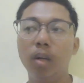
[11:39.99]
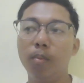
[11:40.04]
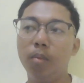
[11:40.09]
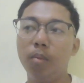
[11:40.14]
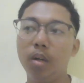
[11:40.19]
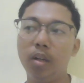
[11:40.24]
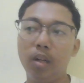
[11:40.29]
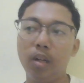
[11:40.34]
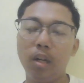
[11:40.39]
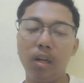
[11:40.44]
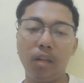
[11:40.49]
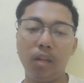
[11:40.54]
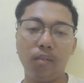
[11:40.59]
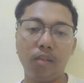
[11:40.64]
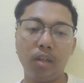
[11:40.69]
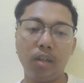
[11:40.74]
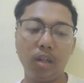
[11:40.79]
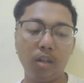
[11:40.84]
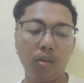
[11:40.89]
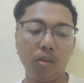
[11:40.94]
But yeah, let's
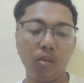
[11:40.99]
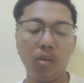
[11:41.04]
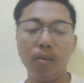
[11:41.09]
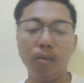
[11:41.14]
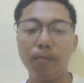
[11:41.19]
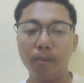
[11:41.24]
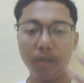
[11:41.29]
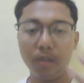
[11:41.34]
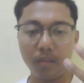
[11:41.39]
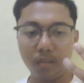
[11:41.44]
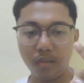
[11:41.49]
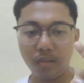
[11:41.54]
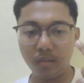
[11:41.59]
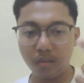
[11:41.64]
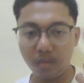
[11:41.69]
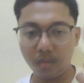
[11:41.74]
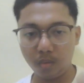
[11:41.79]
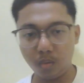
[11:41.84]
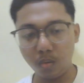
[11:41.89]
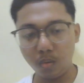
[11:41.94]
get into the first
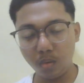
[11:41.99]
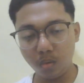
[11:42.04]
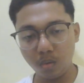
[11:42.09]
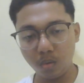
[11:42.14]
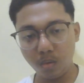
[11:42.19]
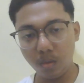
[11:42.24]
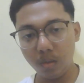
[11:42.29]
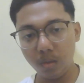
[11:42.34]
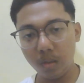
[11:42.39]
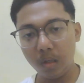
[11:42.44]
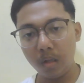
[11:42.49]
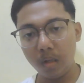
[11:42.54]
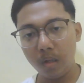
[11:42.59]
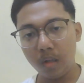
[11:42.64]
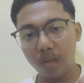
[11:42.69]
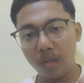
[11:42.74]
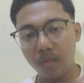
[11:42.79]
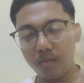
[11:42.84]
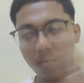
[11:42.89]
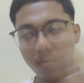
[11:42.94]
two
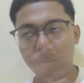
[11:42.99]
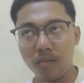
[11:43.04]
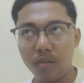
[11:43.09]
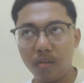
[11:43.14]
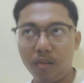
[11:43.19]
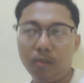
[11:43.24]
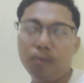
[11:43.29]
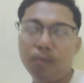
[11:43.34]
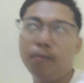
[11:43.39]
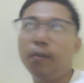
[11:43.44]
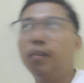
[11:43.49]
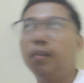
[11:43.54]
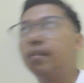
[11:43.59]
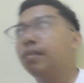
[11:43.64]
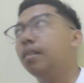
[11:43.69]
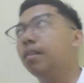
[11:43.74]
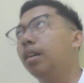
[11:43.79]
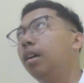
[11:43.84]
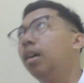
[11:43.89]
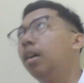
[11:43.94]
structures
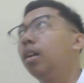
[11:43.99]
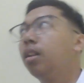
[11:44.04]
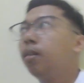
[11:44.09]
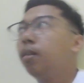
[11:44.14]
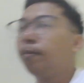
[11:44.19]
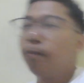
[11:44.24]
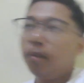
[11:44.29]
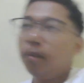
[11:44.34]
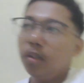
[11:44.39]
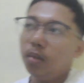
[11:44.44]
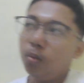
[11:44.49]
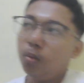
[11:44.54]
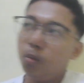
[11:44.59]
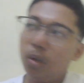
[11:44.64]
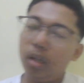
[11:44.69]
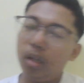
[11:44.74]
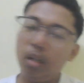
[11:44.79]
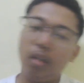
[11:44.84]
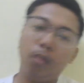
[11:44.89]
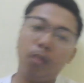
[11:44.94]
first. The first
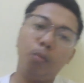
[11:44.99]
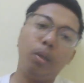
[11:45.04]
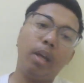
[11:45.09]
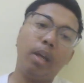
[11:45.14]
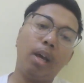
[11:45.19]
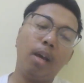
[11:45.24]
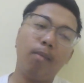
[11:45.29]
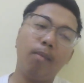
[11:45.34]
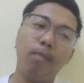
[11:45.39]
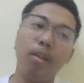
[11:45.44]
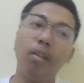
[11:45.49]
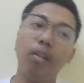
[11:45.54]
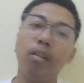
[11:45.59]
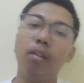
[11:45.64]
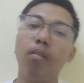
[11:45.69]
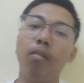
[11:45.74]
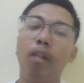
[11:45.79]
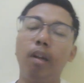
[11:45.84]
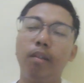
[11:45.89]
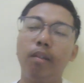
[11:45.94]
one, we have
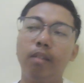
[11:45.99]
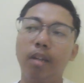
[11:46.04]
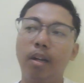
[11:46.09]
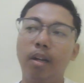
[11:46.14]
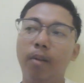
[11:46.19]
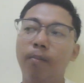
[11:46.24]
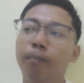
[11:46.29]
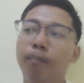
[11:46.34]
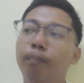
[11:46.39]
integration.